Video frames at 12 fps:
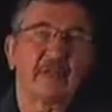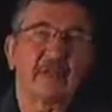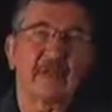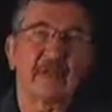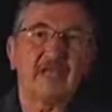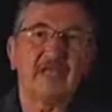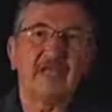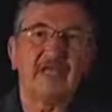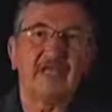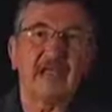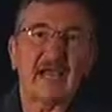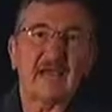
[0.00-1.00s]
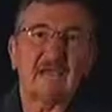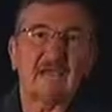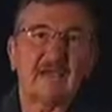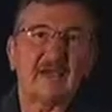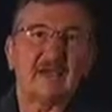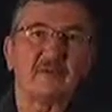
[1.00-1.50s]
It can actually
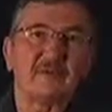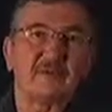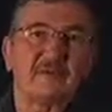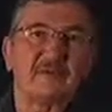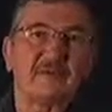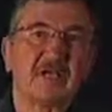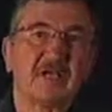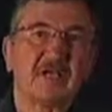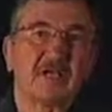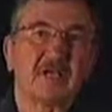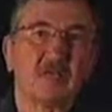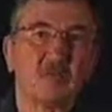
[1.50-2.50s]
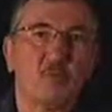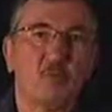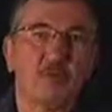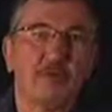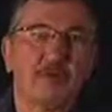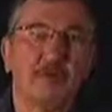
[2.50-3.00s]
deactivate the pesticide in the
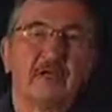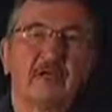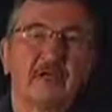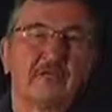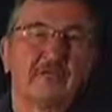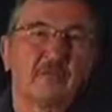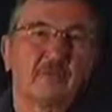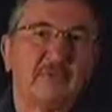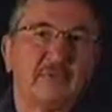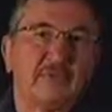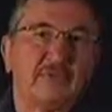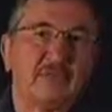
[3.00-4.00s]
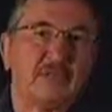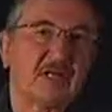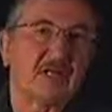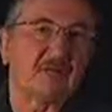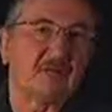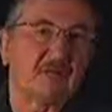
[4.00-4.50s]
water if the pH is
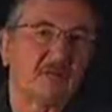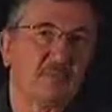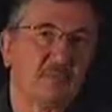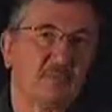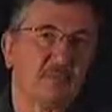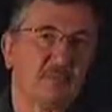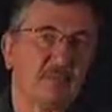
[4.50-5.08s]
not suitable.